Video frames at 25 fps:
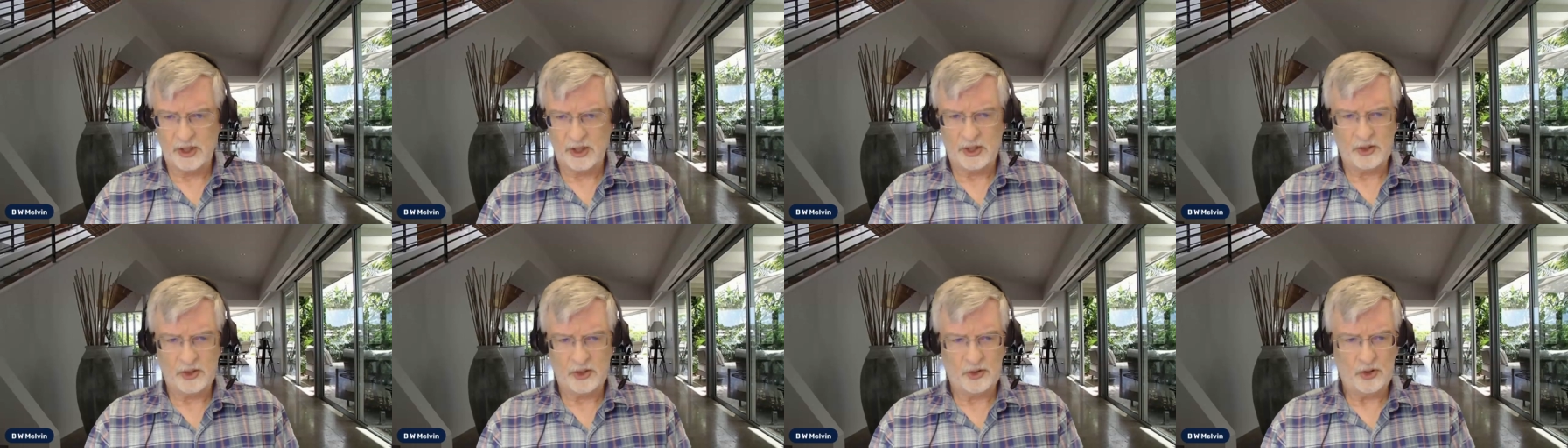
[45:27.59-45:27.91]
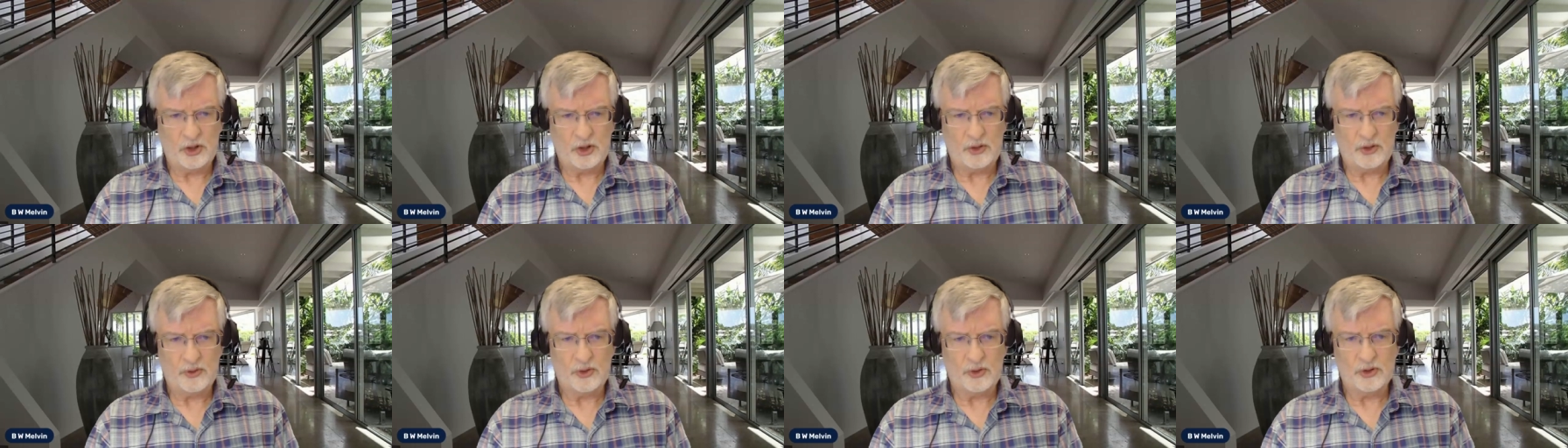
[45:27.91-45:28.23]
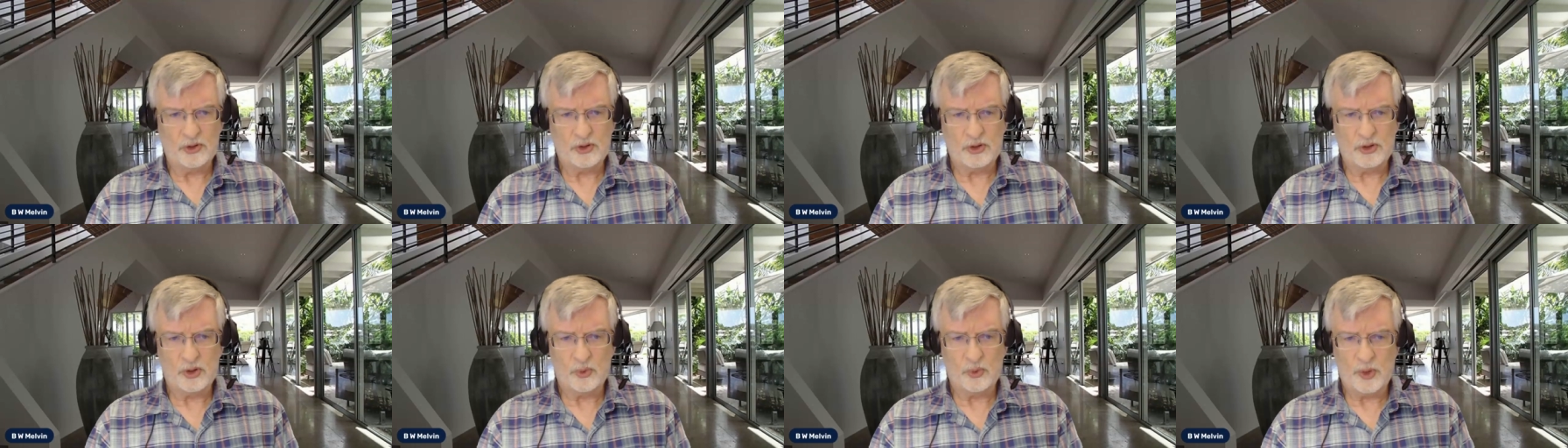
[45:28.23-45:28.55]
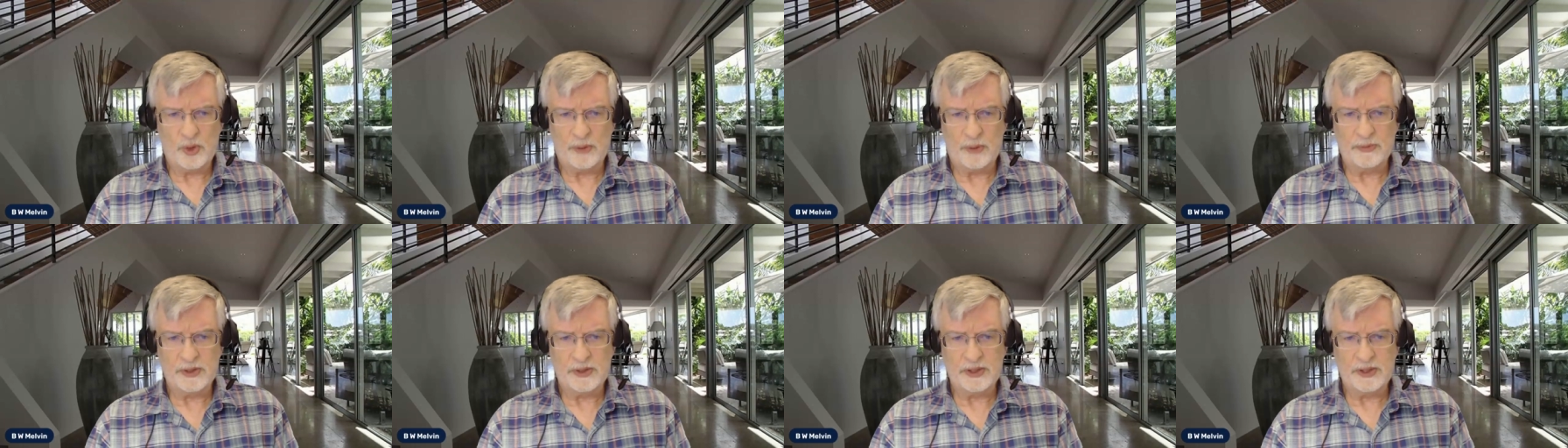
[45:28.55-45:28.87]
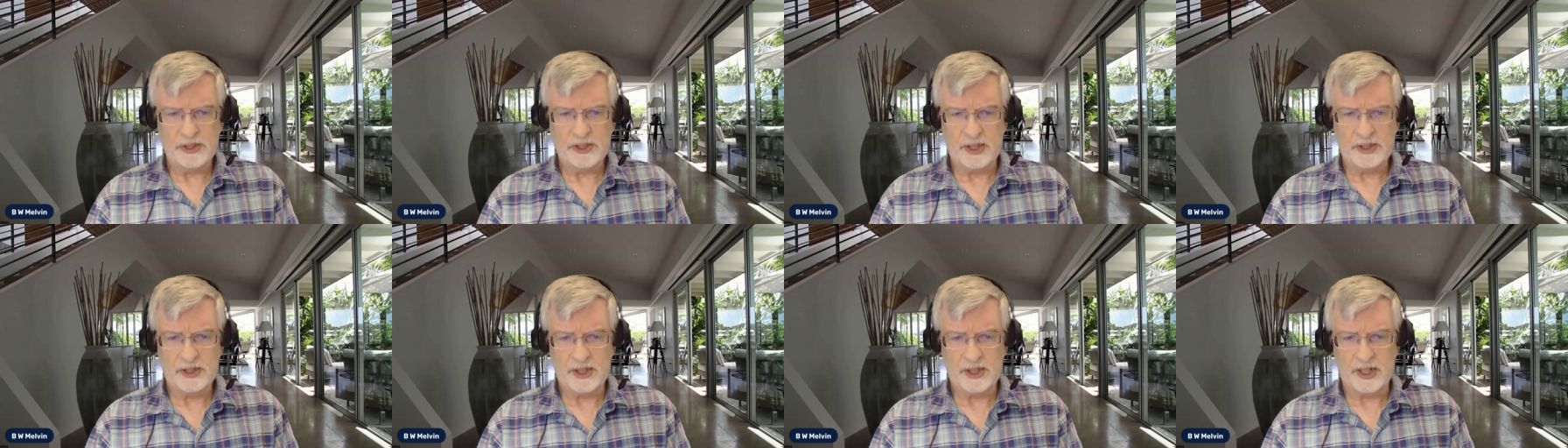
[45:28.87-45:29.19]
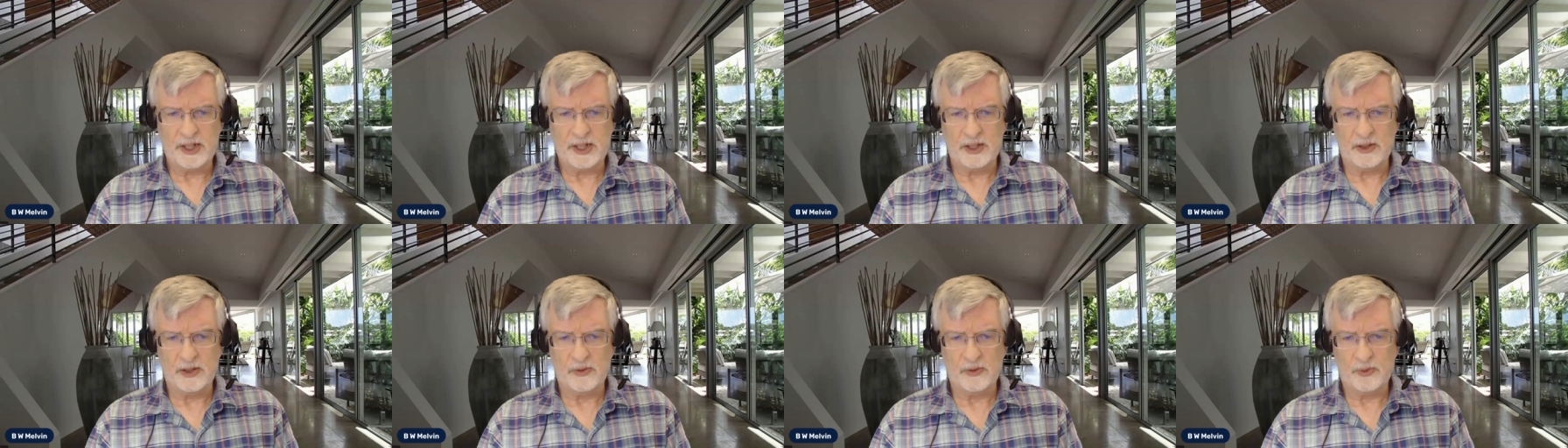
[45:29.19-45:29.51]
useful to the whims of the state
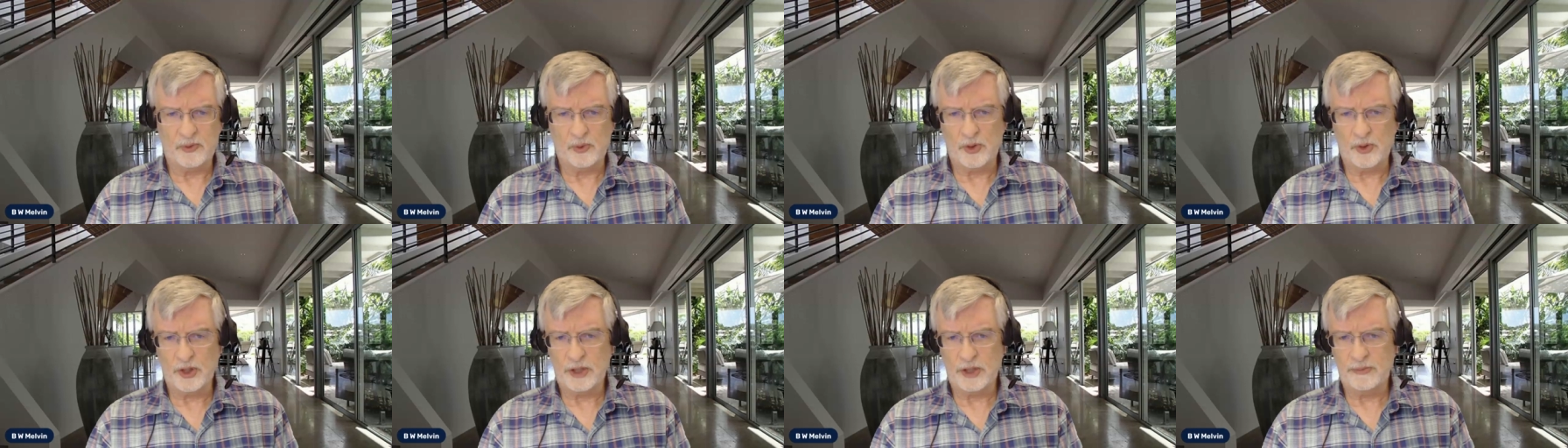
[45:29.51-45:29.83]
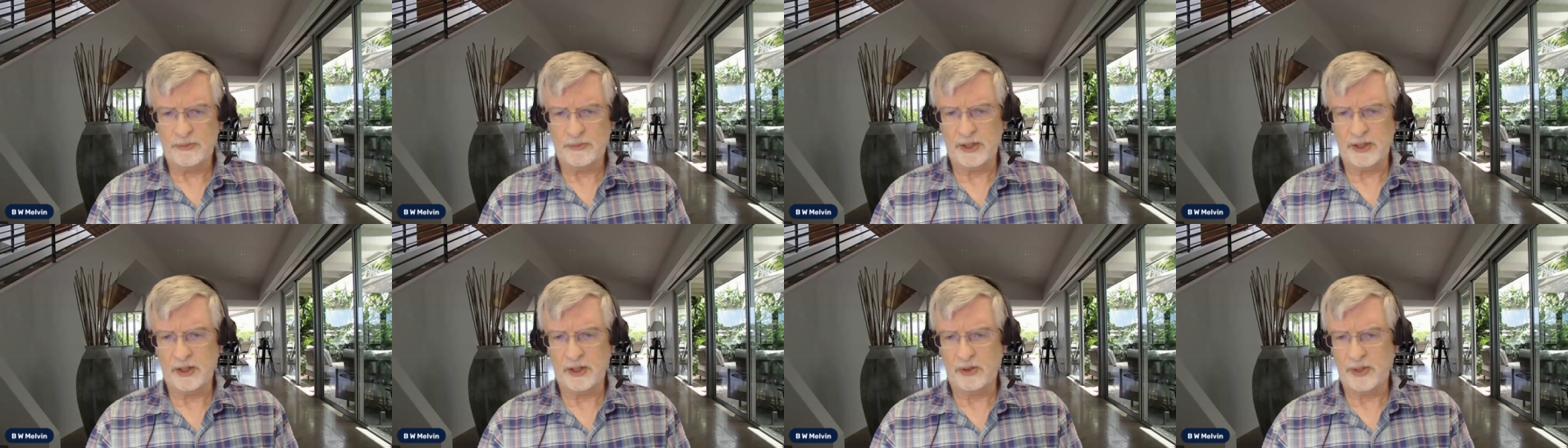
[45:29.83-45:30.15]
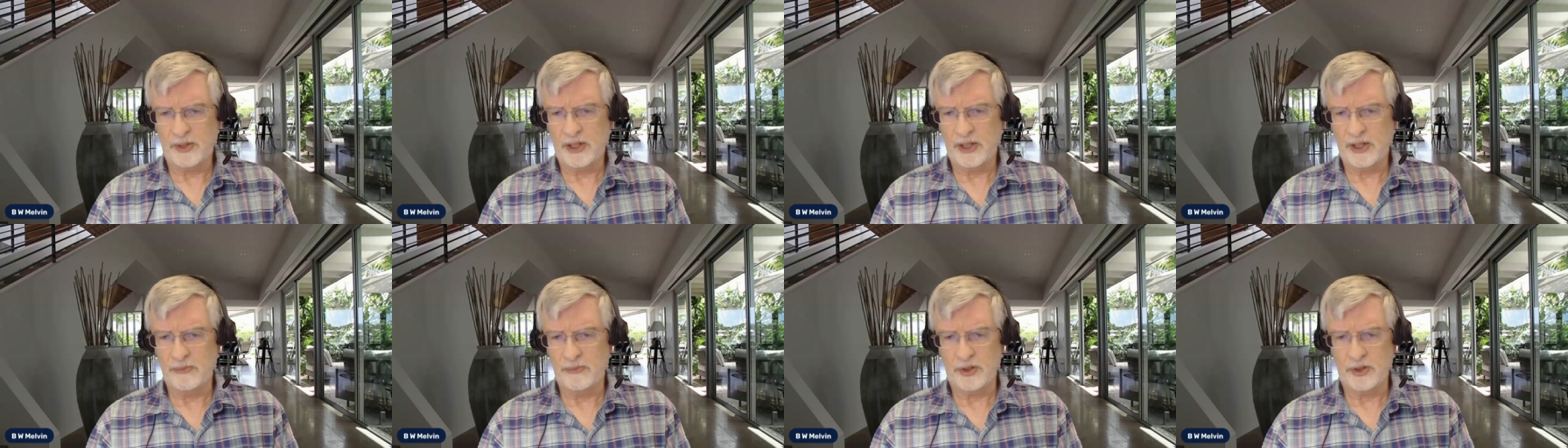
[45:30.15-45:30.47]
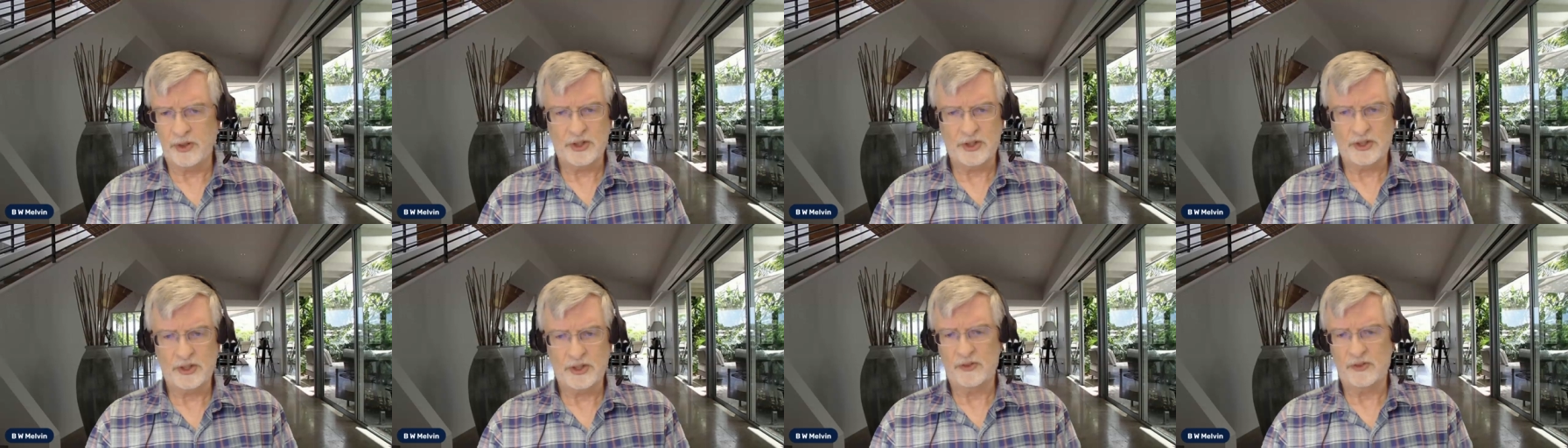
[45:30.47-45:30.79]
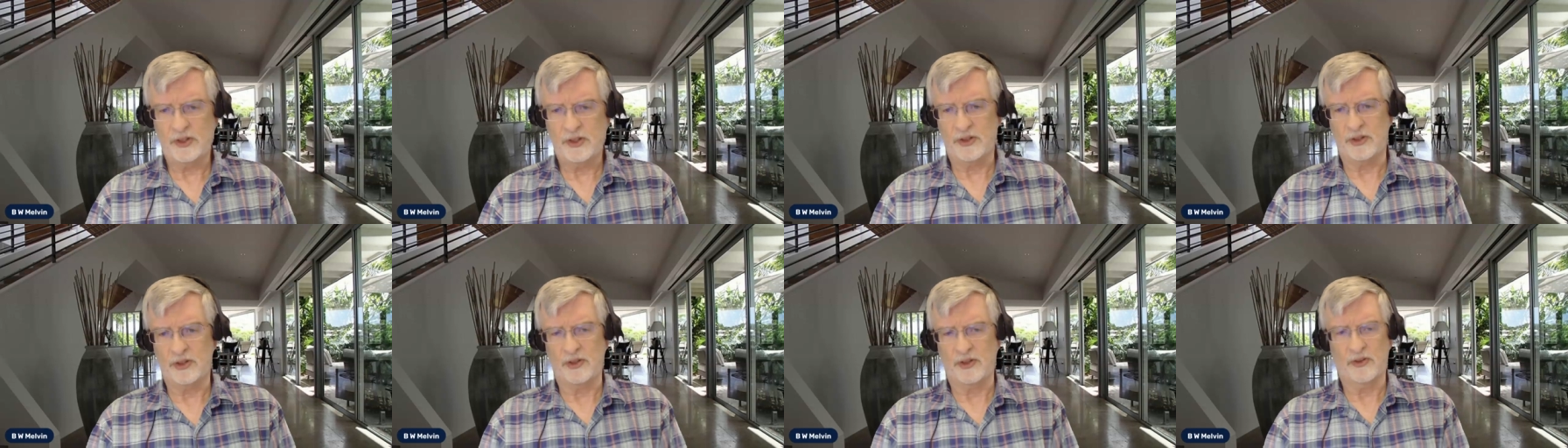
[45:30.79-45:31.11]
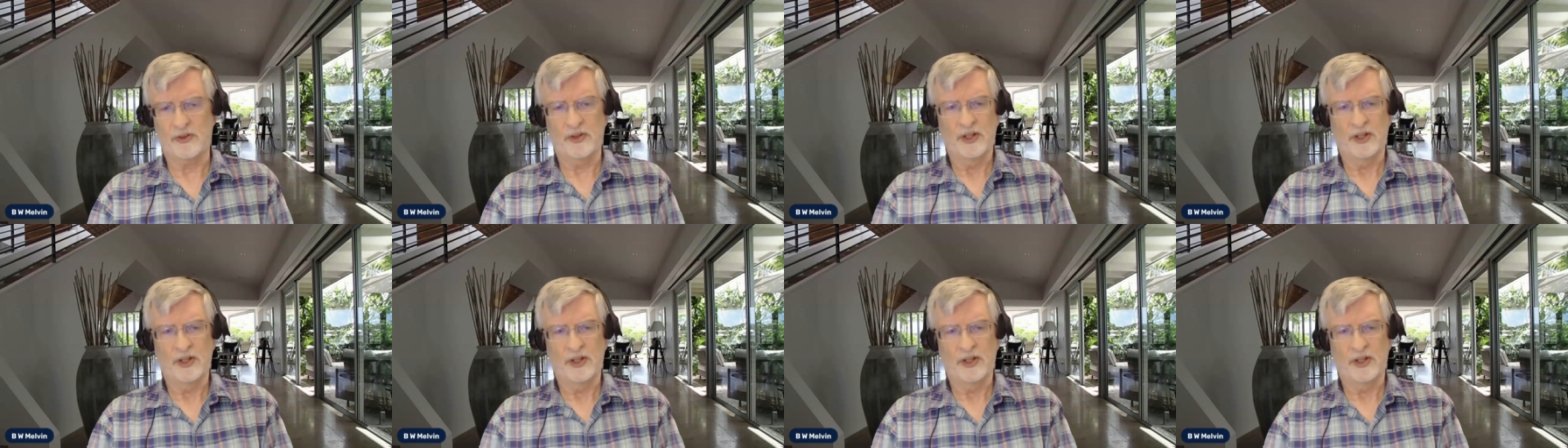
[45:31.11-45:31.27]
and enforced by the great merchants of the earth.